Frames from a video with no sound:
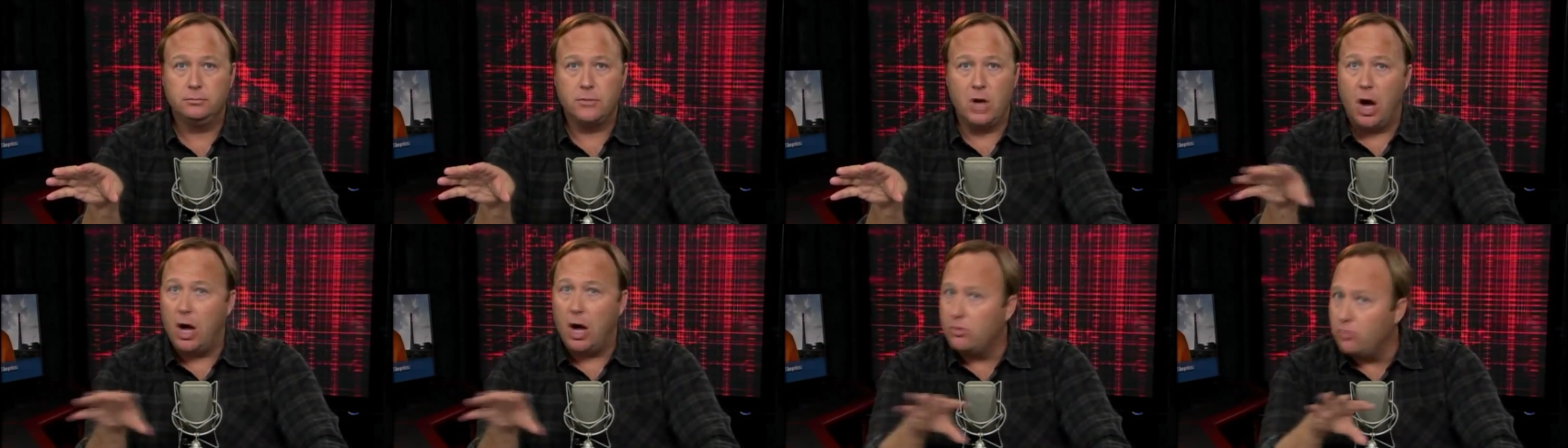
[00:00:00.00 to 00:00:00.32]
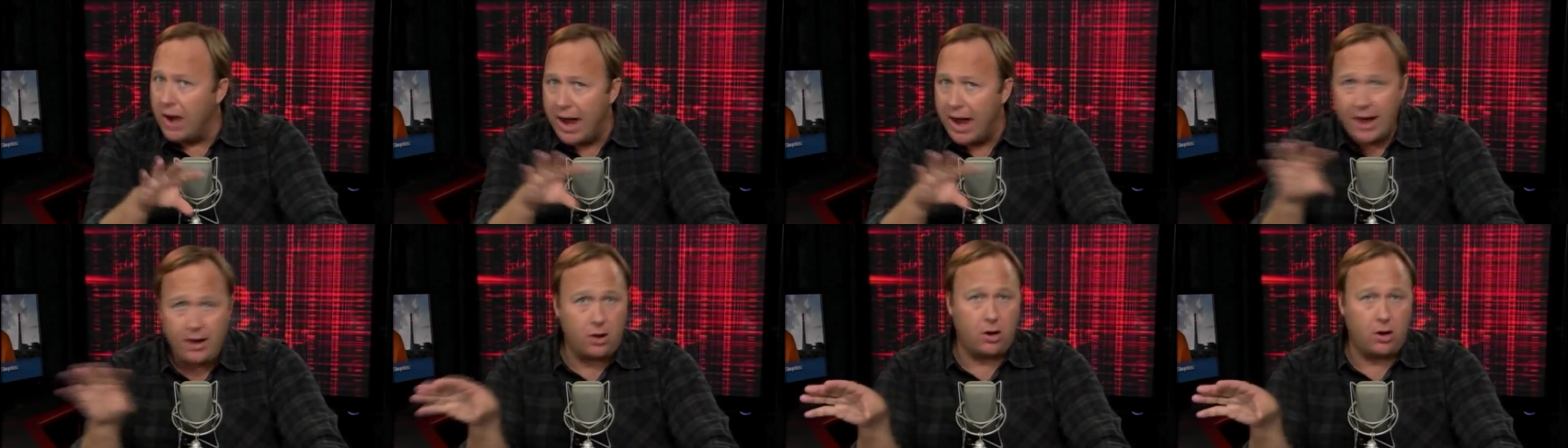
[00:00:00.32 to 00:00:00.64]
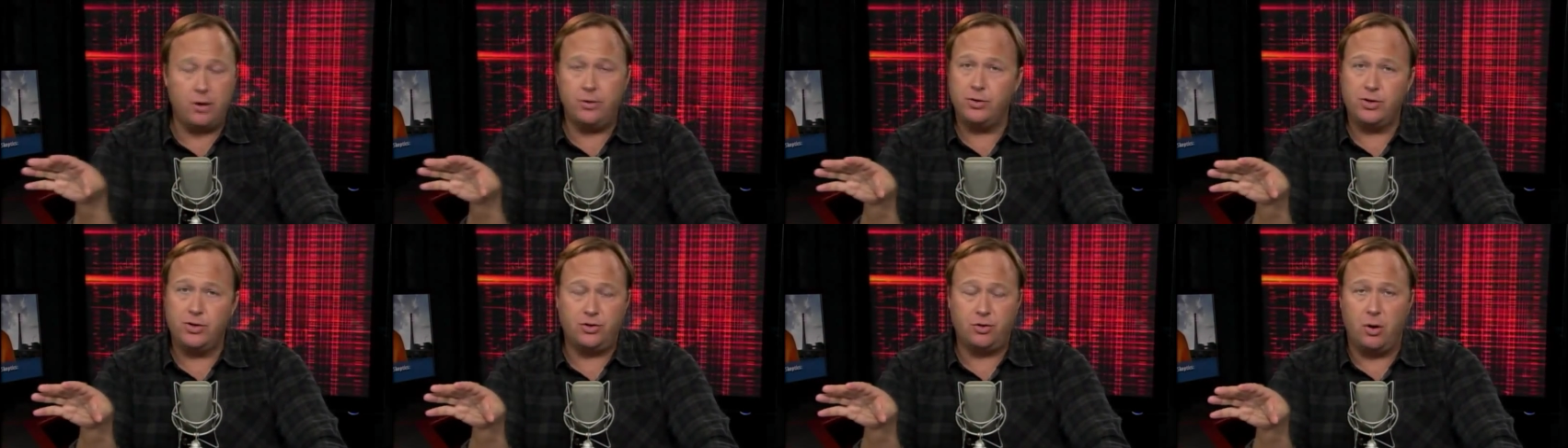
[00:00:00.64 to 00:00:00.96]
On
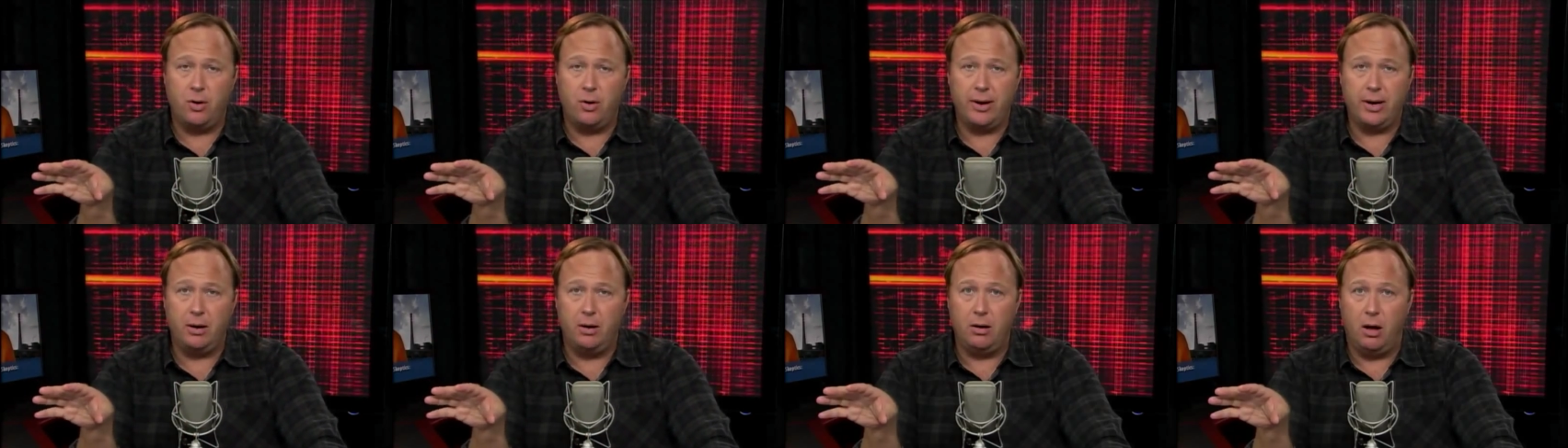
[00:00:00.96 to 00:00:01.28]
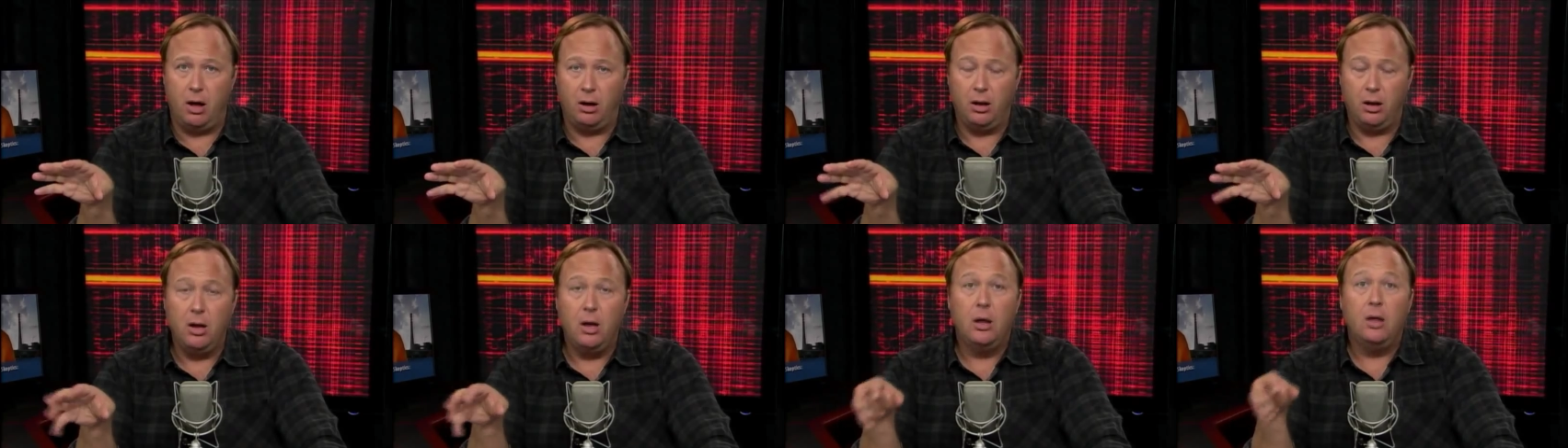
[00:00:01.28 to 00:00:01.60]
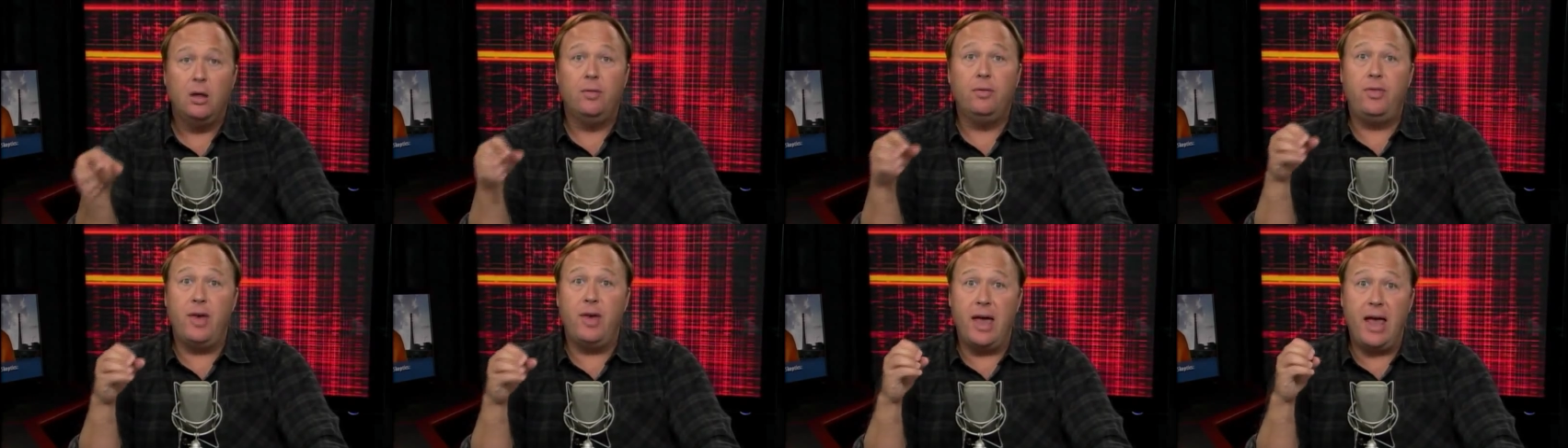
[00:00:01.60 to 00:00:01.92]
record destroying it all.
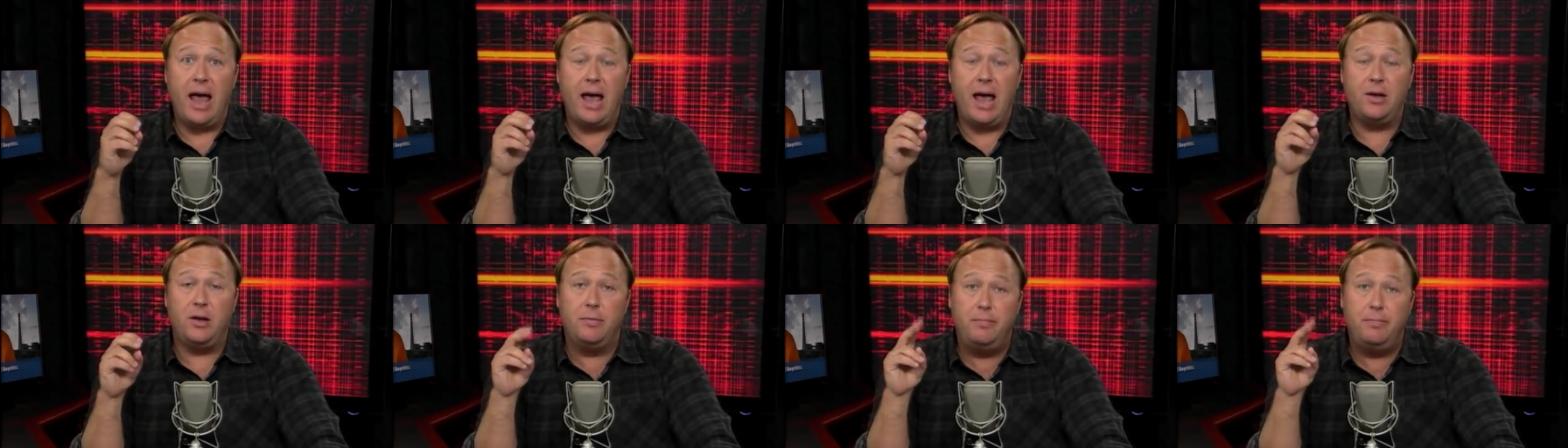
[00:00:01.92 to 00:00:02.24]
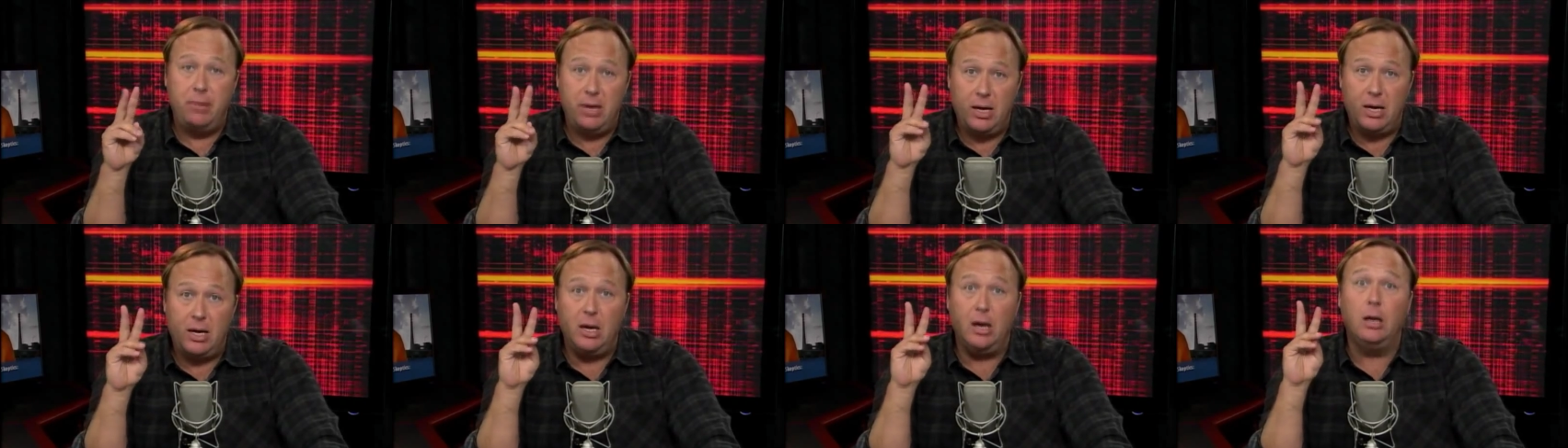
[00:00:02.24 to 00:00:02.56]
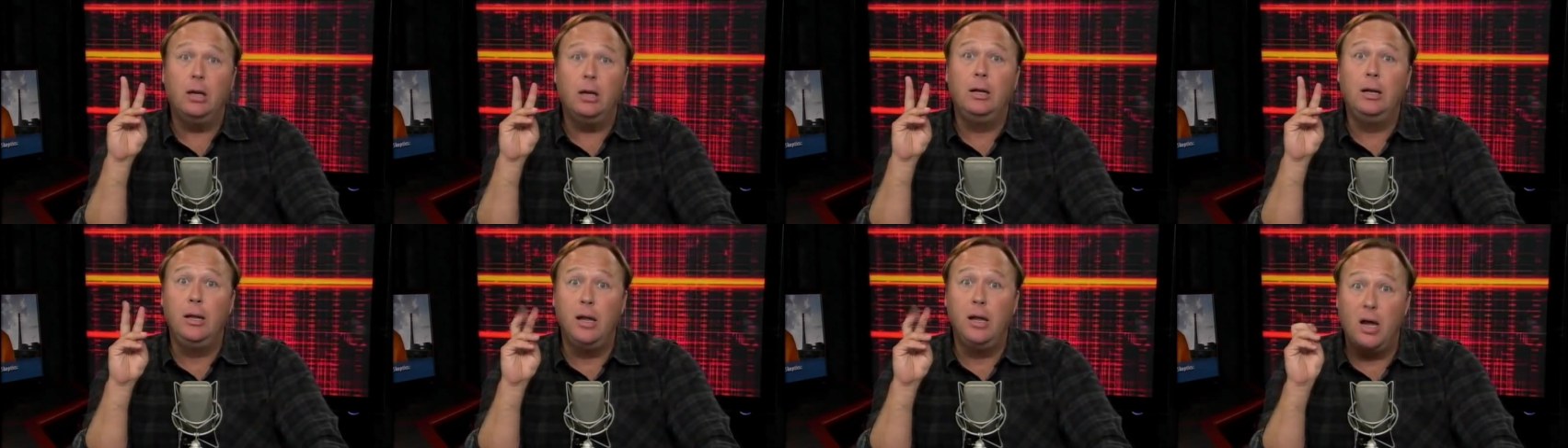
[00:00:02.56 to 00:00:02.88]
They had to be
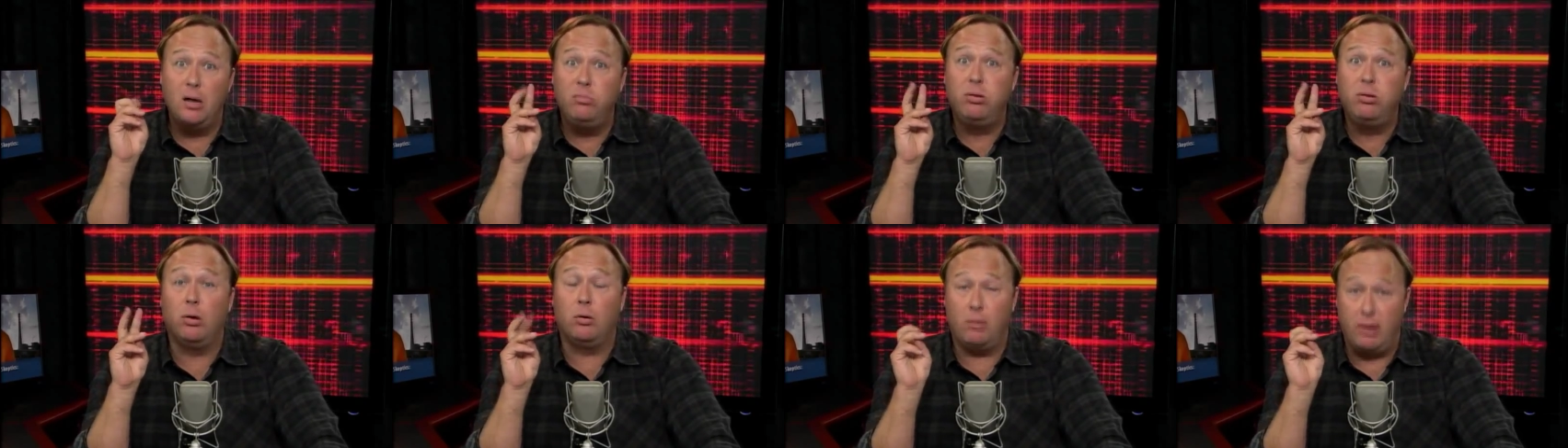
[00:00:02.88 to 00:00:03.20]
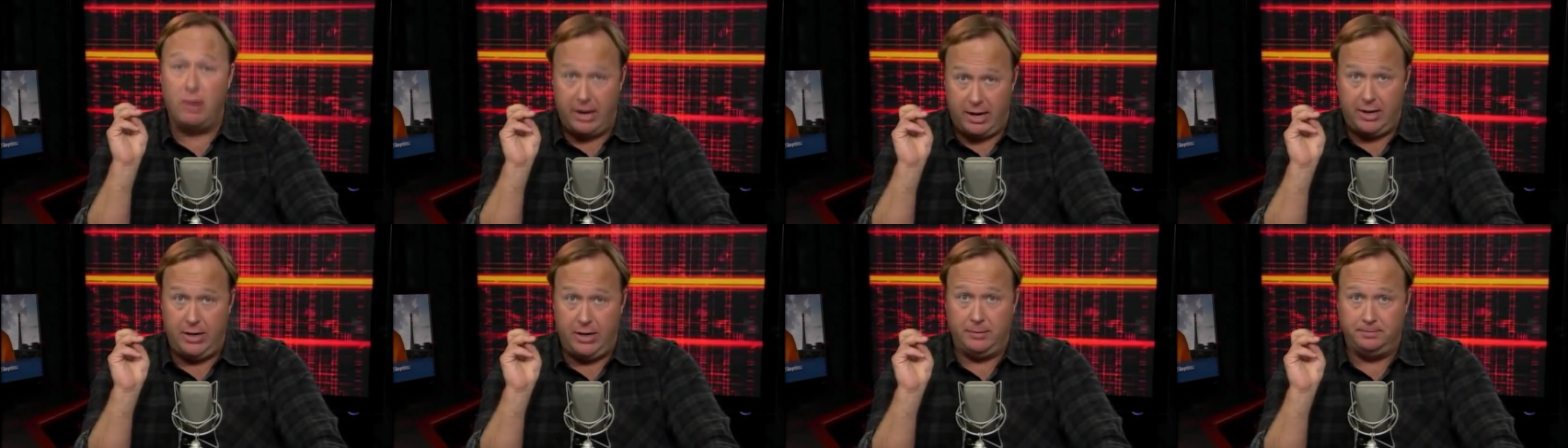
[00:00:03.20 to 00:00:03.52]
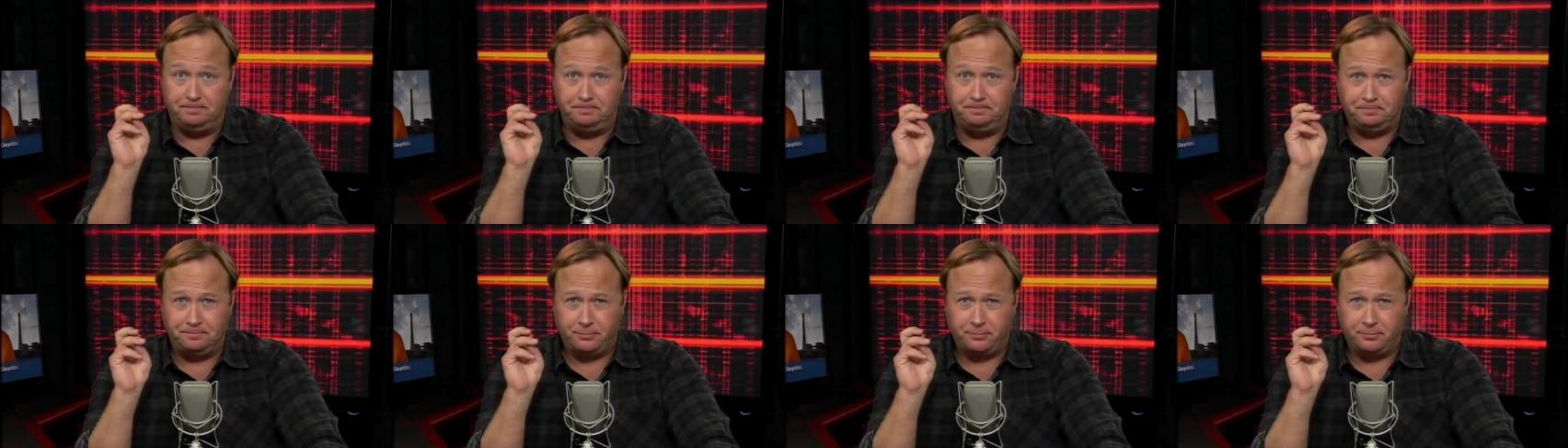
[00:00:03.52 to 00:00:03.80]
liberated.